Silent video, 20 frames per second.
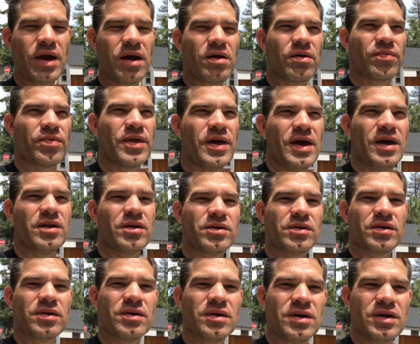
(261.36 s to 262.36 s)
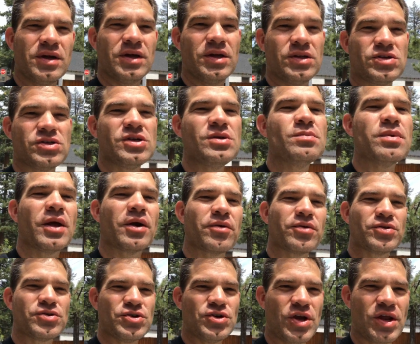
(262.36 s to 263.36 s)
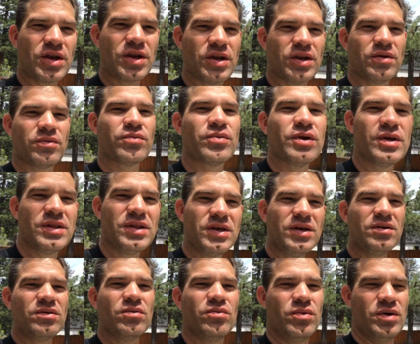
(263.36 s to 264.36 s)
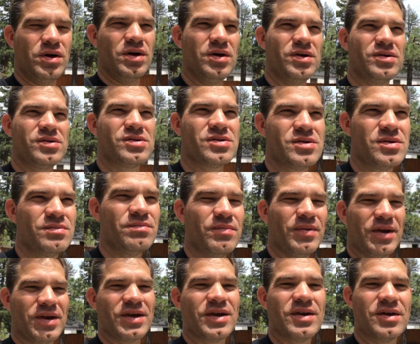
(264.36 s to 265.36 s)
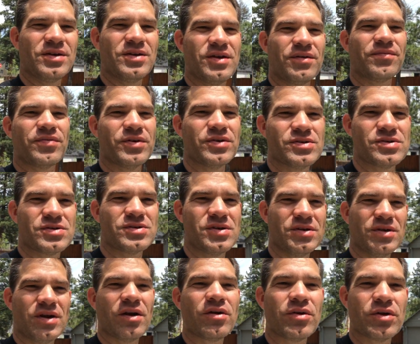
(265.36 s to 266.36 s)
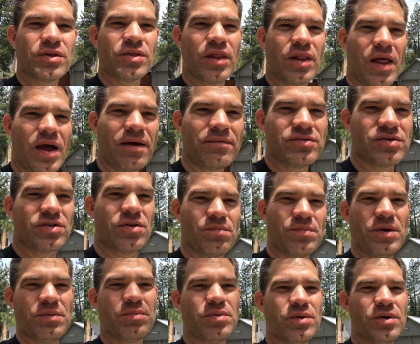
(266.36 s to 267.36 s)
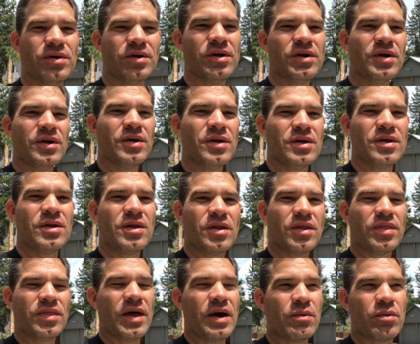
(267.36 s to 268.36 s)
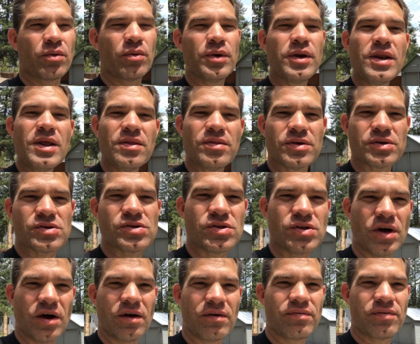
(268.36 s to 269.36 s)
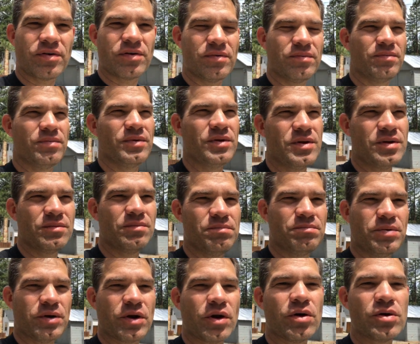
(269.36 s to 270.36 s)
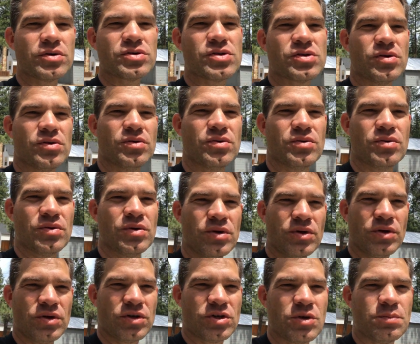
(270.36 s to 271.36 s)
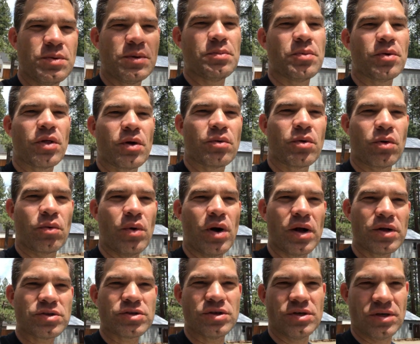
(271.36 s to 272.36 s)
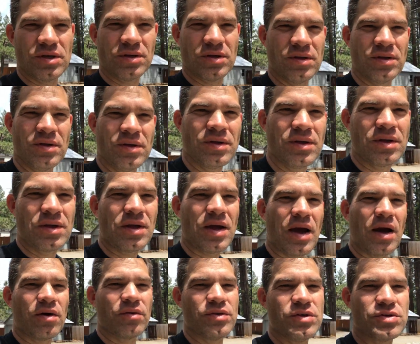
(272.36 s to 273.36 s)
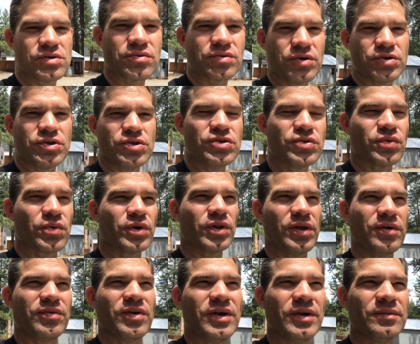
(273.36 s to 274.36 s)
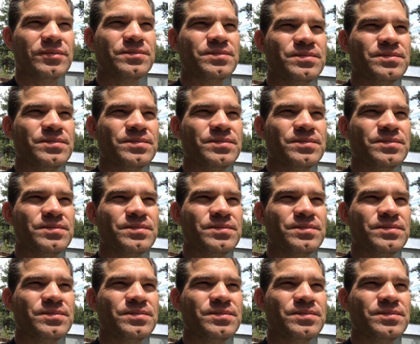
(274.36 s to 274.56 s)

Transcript: out that it seemed like Christianity really was making a difference, not only in the lives of the people that were reading this stuff, but also to people that were watching how these Christians were living.